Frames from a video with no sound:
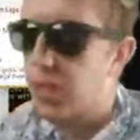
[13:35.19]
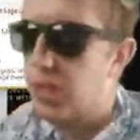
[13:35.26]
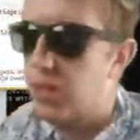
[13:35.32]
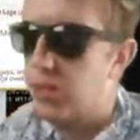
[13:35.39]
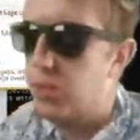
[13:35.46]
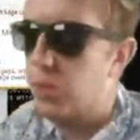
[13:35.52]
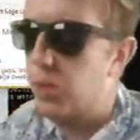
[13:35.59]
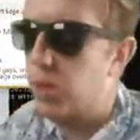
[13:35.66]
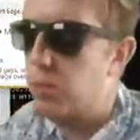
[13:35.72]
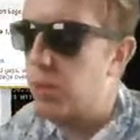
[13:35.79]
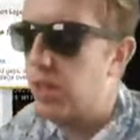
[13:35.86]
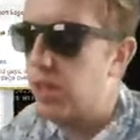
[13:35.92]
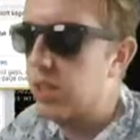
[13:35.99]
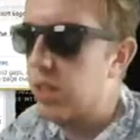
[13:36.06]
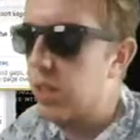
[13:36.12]
So we're going to
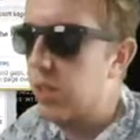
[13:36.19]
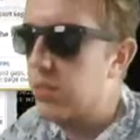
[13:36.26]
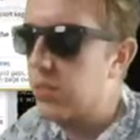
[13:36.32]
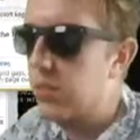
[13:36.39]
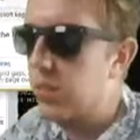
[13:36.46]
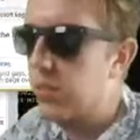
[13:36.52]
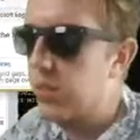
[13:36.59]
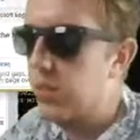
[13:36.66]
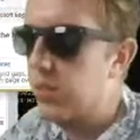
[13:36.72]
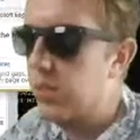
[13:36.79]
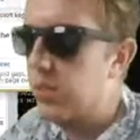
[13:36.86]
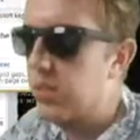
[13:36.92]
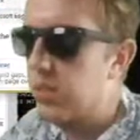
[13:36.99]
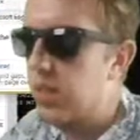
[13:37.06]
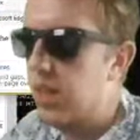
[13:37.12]
make a ghost level.
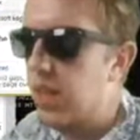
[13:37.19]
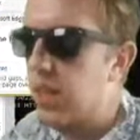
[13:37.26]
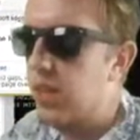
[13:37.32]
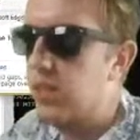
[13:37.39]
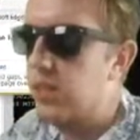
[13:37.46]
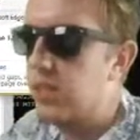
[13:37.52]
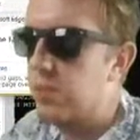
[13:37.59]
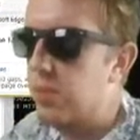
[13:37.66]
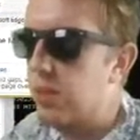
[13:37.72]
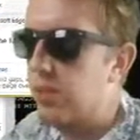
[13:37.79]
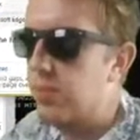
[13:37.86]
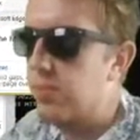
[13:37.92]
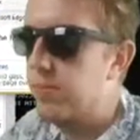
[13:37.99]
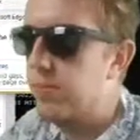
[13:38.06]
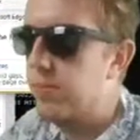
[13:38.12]
Let's say it's going to be
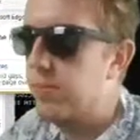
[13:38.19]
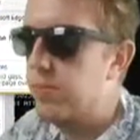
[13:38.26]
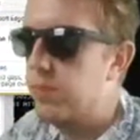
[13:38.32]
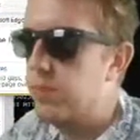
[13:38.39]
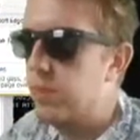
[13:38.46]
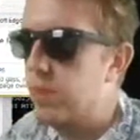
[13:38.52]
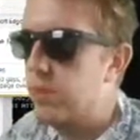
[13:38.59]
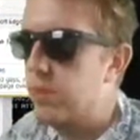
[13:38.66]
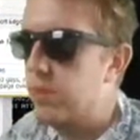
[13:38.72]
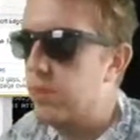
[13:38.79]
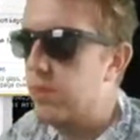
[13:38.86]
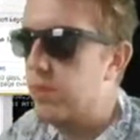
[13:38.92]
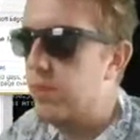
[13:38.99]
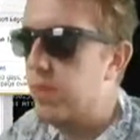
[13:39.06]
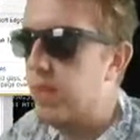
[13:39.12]
the first ghost
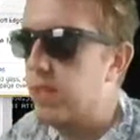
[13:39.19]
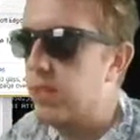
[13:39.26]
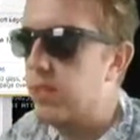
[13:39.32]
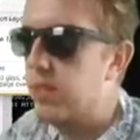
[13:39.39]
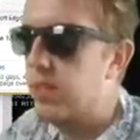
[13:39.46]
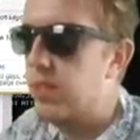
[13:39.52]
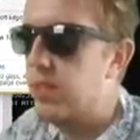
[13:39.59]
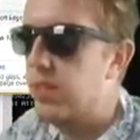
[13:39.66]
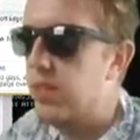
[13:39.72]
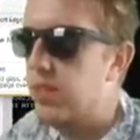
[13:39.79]
level. Actually,